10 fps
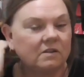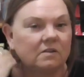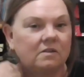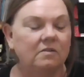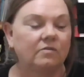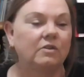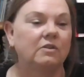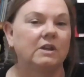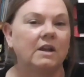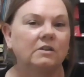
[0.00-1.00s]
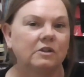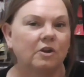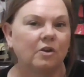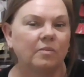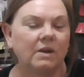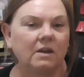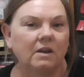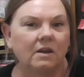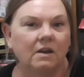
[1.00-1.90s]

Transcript: for you to get to know me